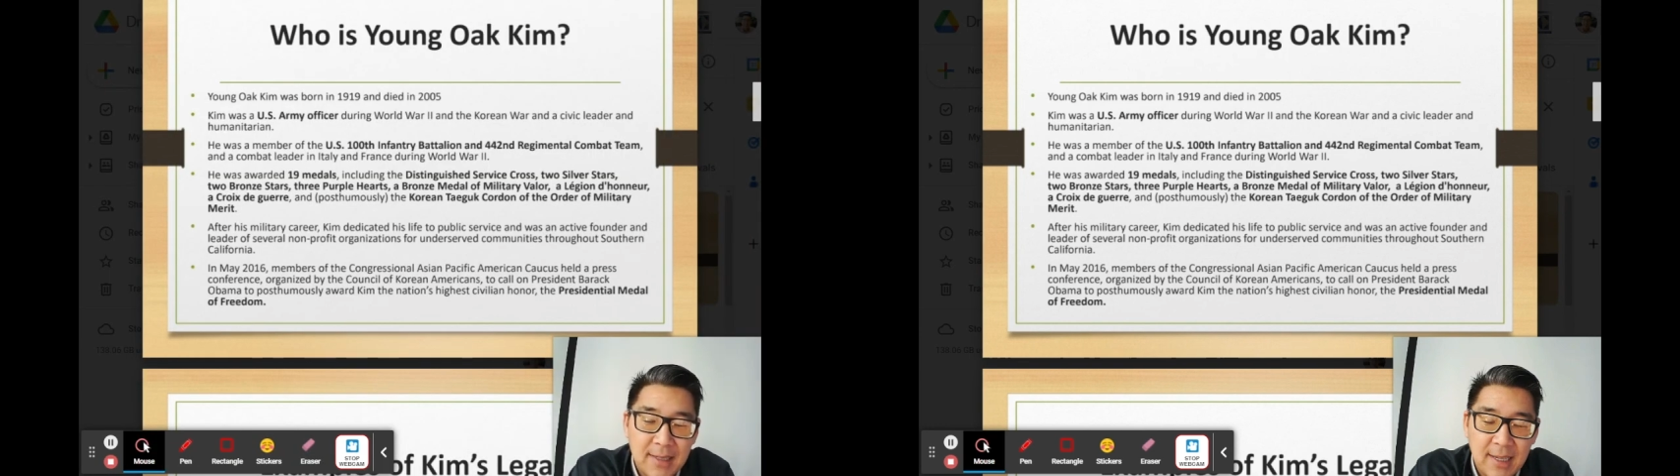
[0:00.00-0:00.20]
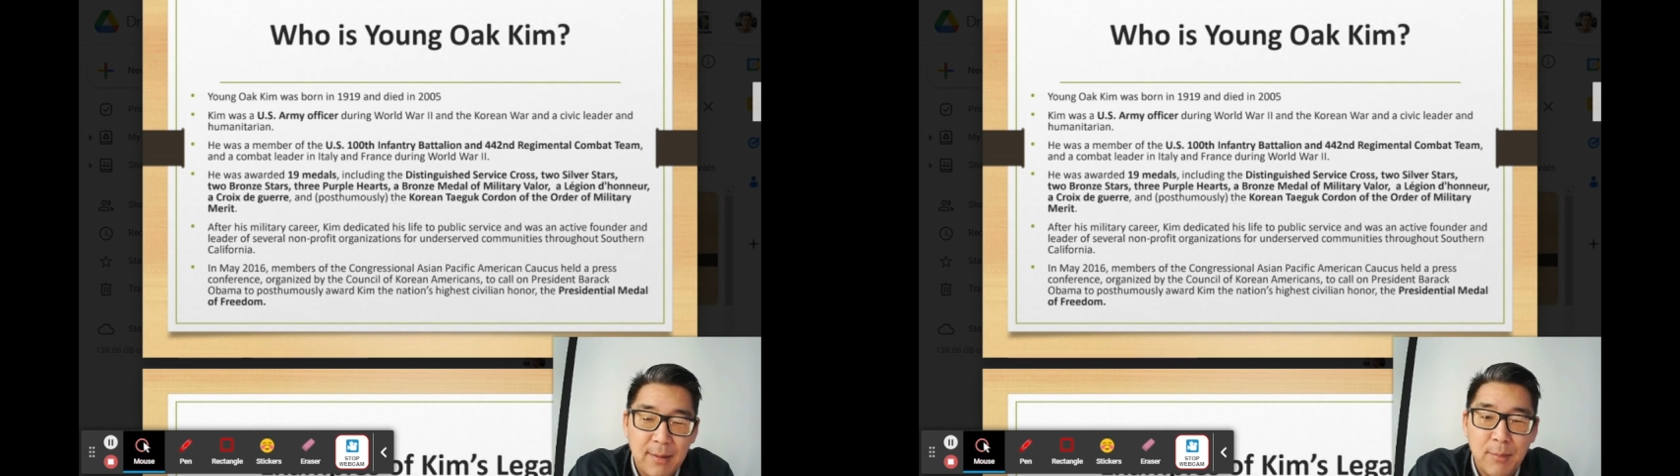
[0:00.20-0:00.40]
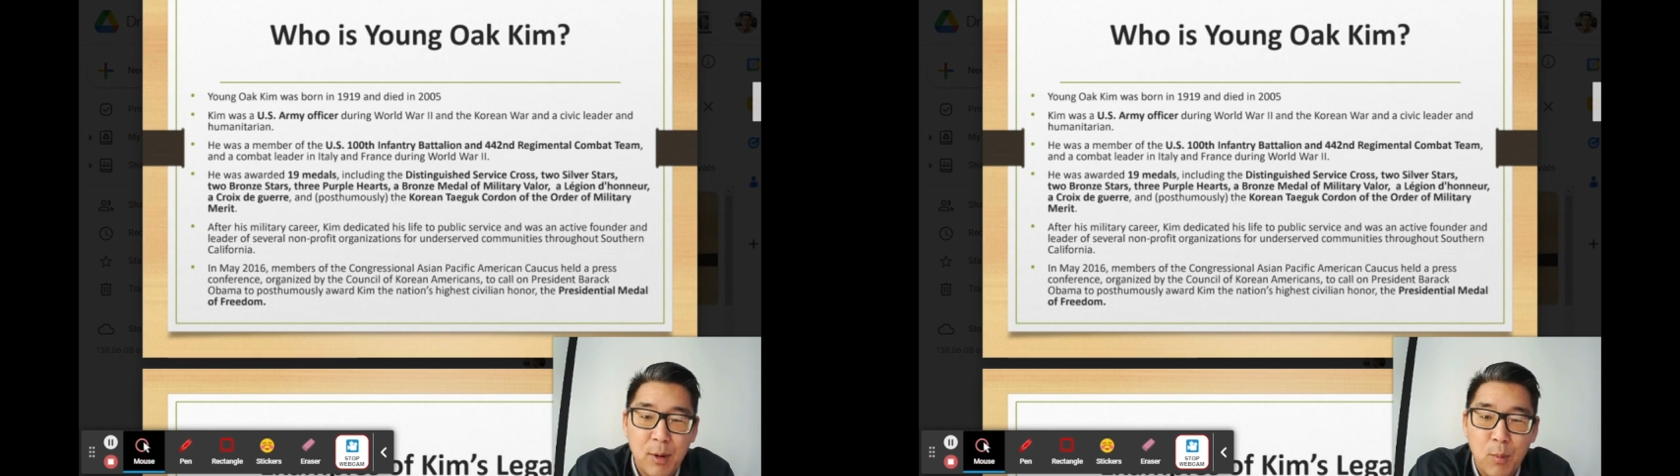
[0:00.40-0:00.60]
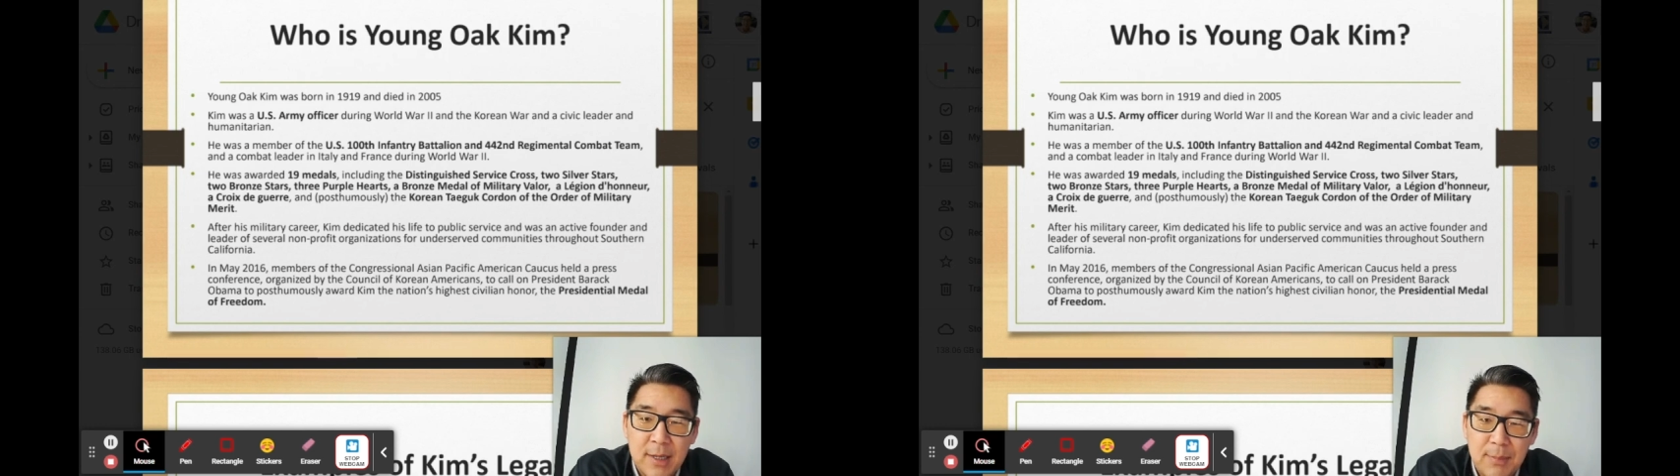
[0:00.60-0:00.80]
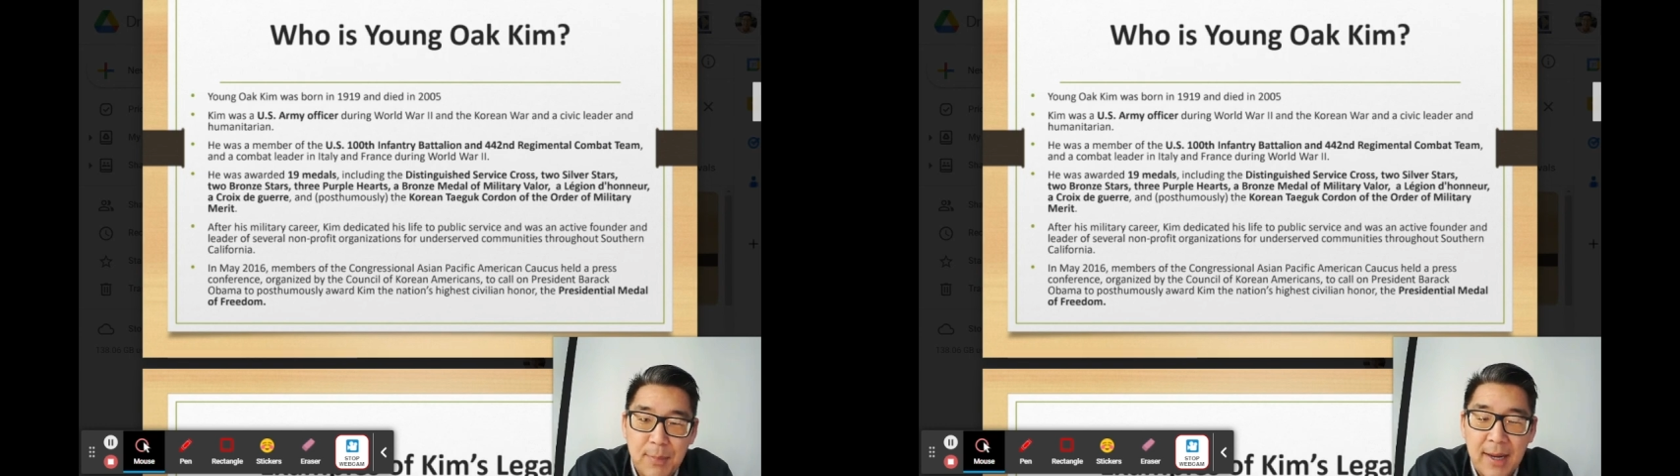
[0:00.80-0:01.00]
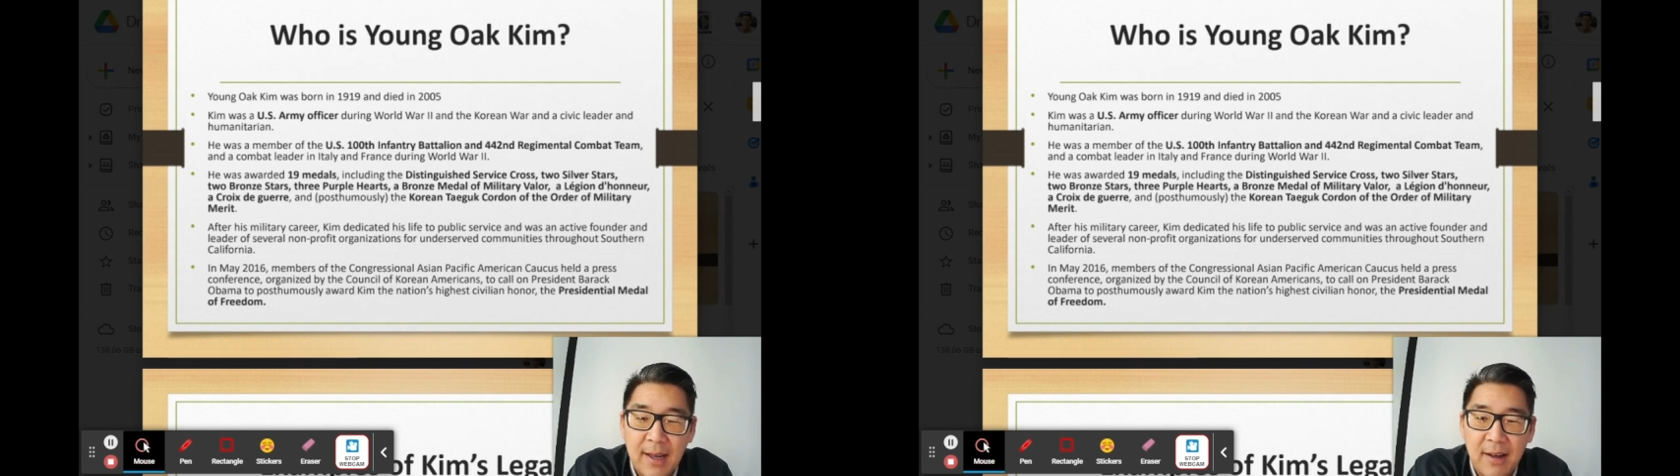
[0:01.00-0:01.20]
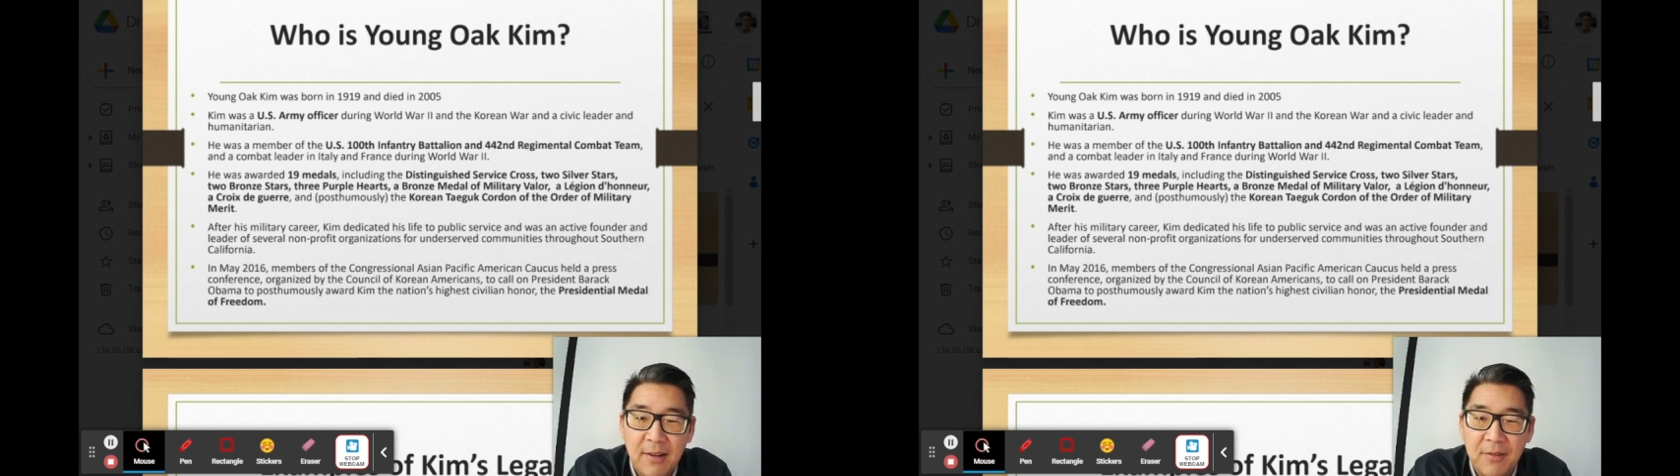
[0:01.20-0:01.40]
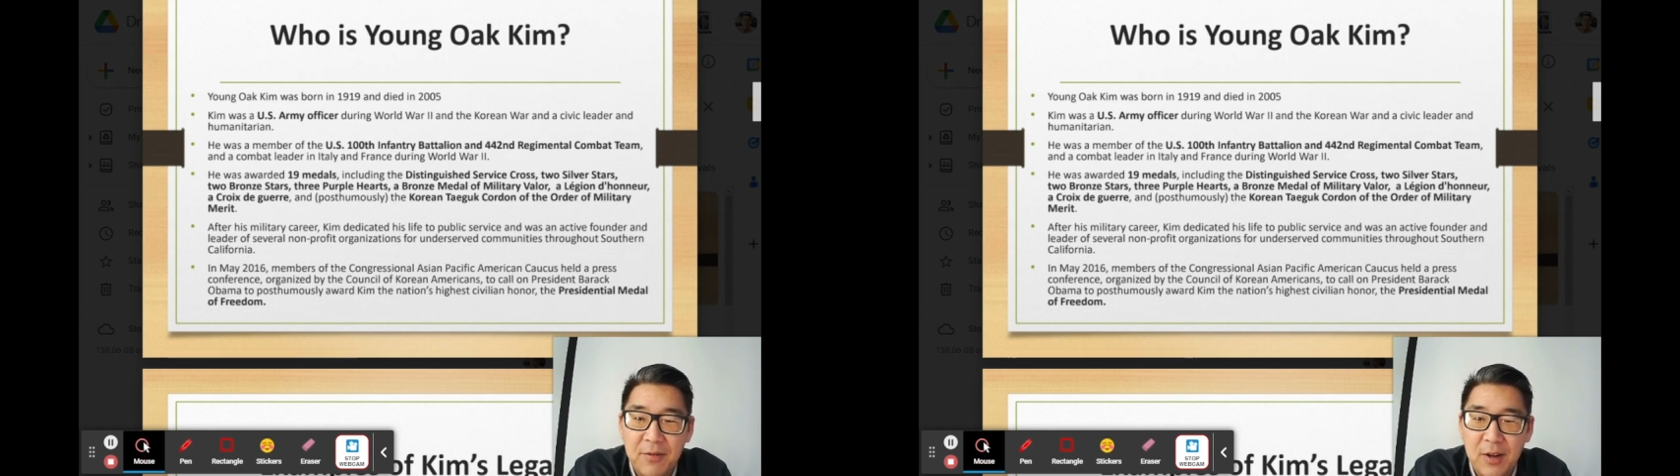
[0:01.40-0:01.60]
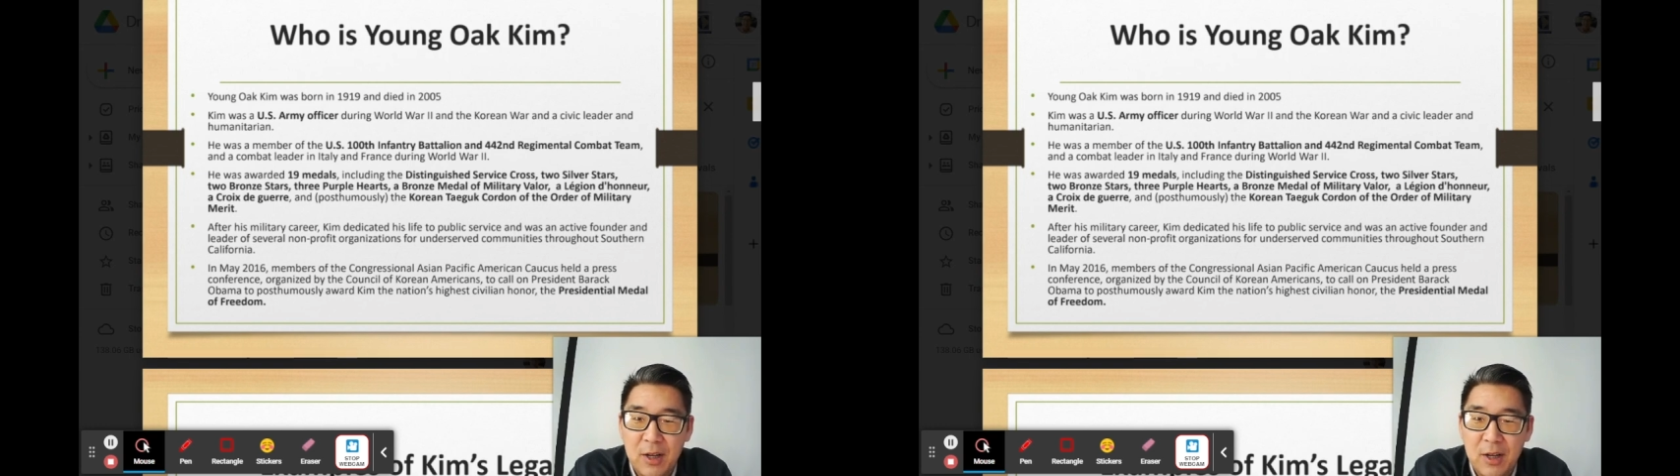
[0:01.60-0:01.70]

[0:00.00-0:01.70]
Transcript: team was made of